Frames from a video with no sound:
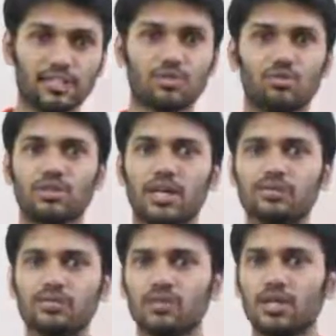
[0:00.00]
2
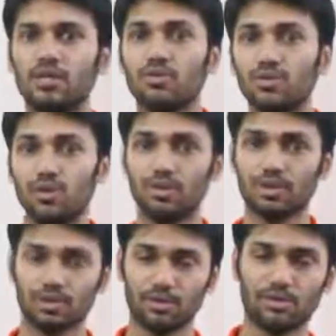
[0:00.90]
times 4
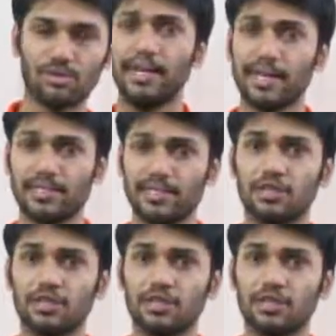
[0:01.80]
equals 8.